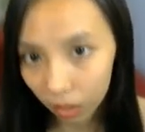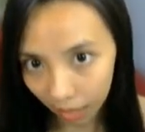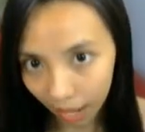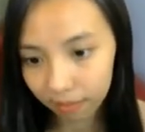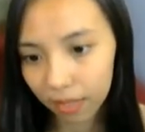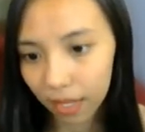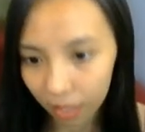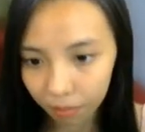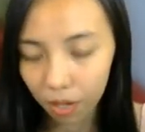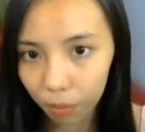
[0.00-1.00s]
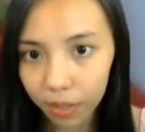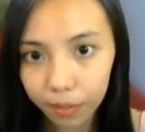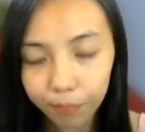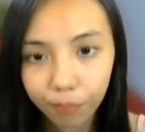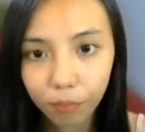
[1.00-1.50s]
we try to
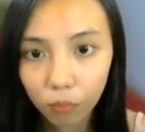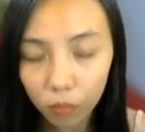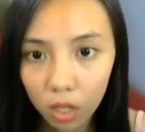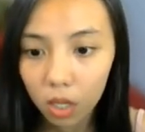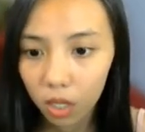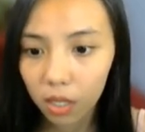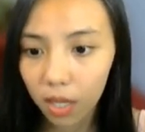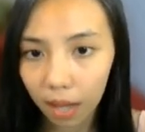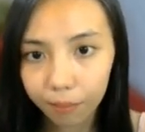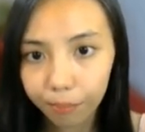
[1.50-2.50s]
go to 0. Yeah.